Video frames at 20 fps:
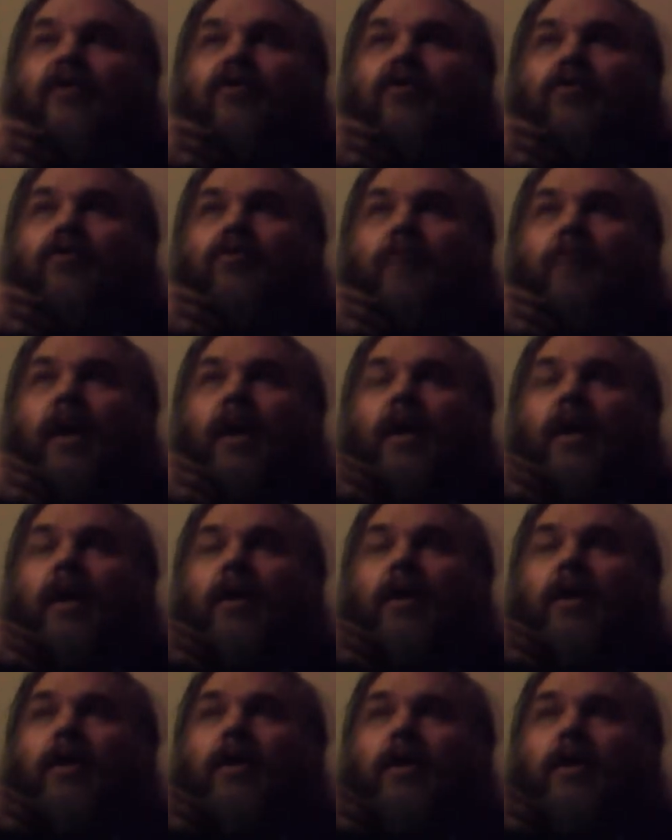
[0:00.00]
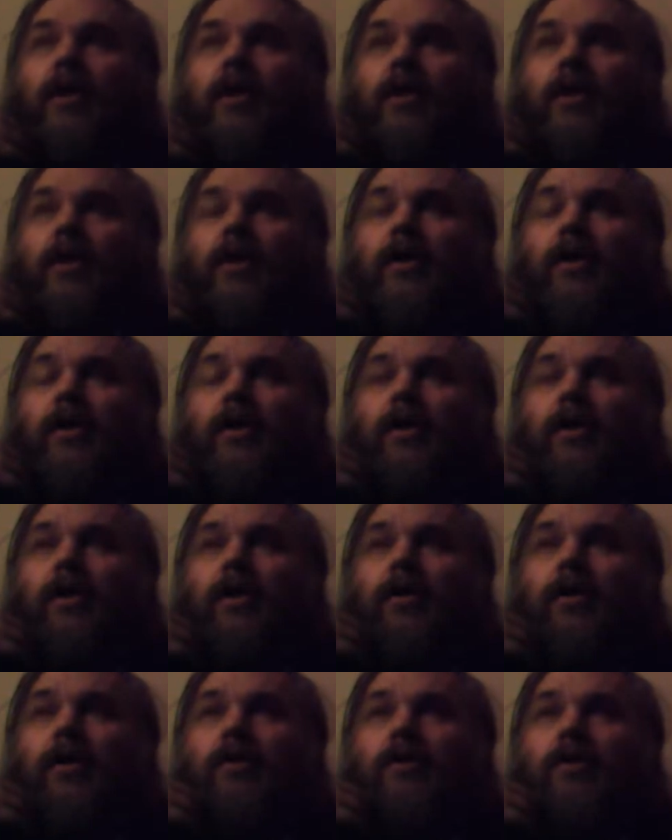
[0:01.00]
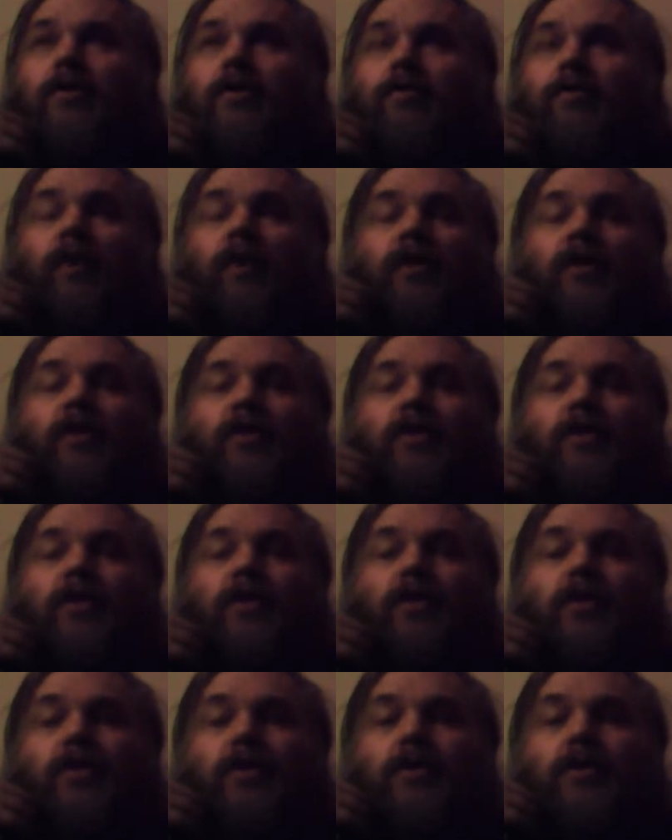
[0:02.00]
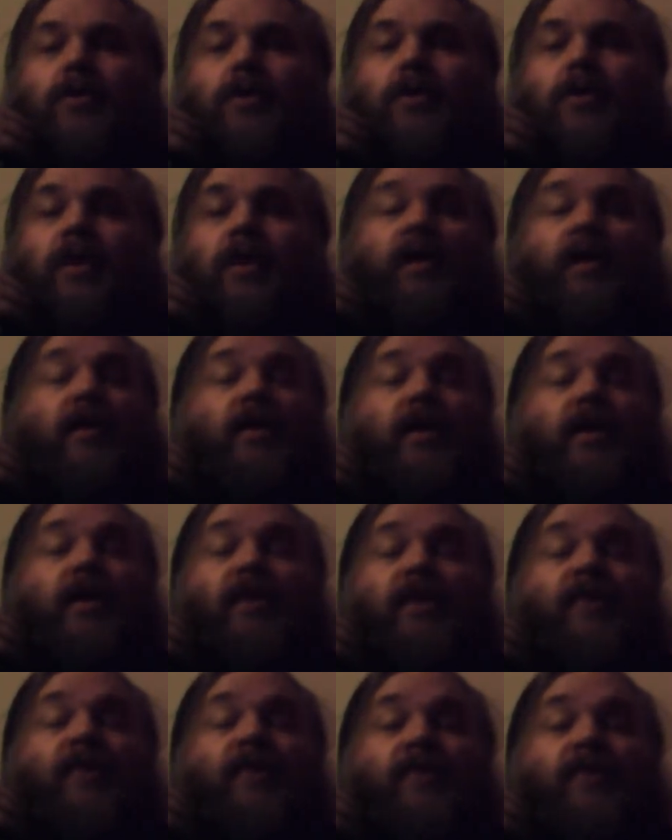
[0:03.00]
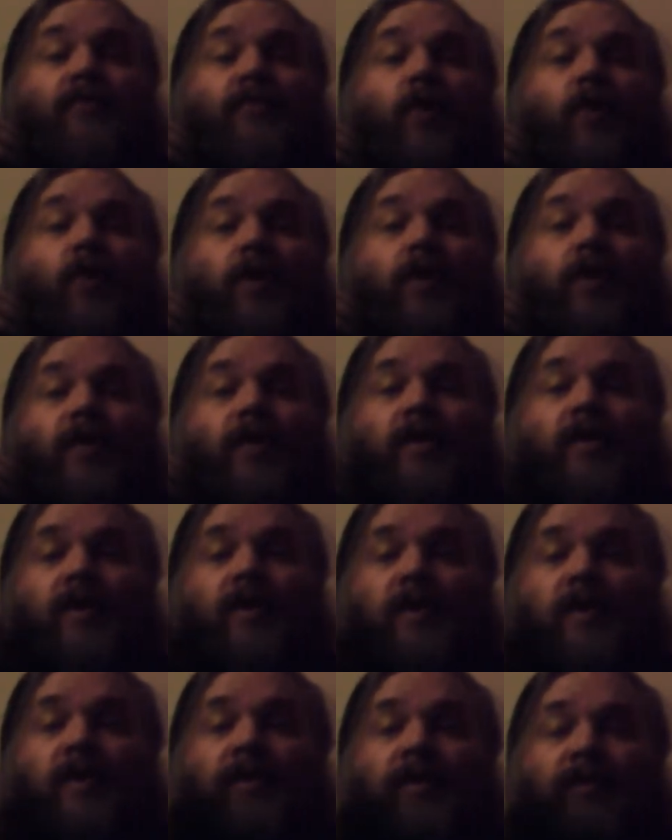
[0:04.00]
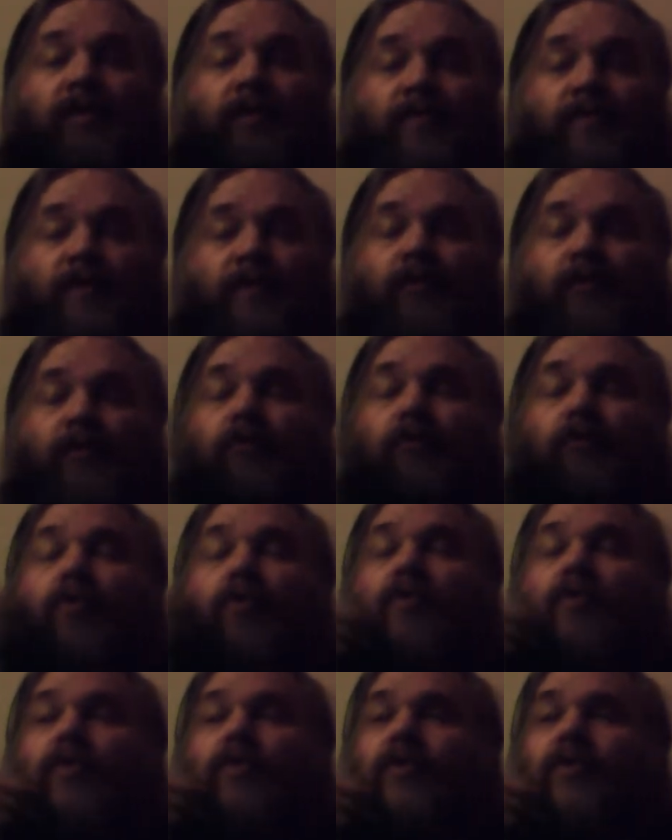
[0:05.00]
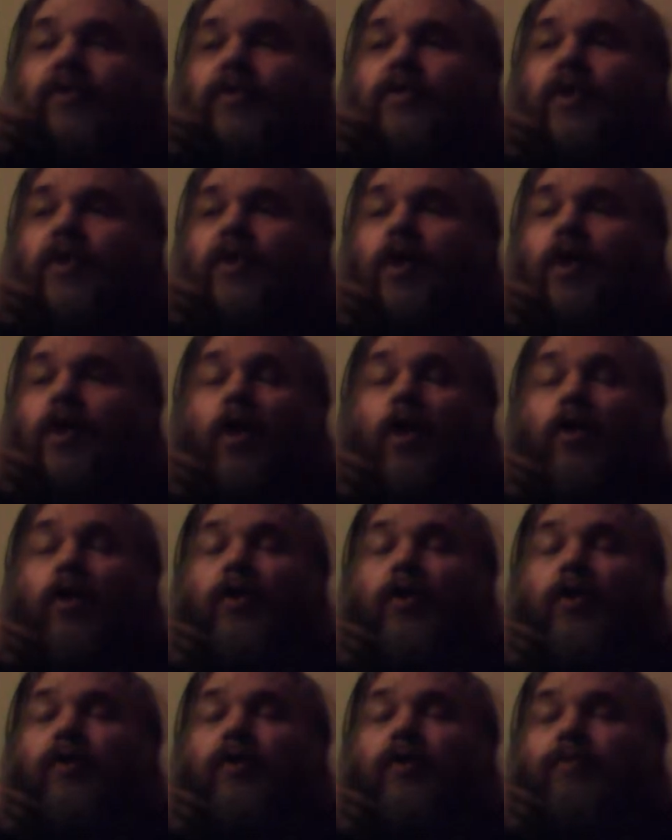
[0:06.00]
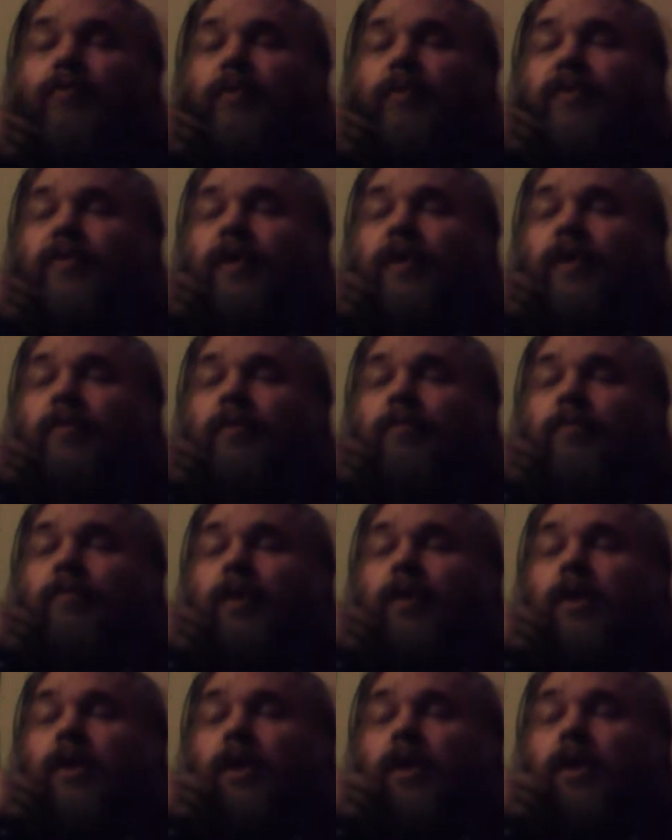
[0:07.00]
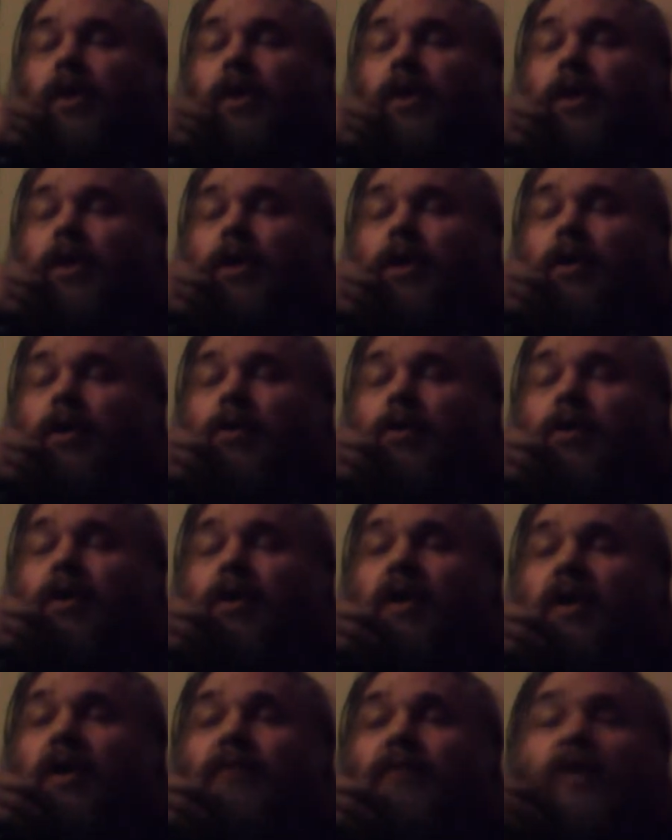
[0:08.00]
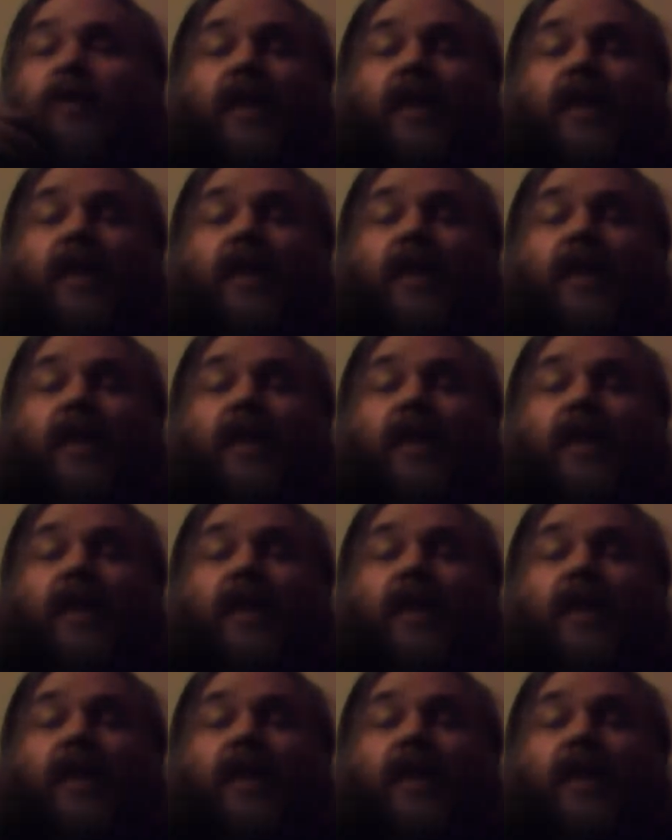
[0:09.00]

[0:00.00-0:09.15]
to my religion, and it, even if not, if in the future of it, on Earth, but if it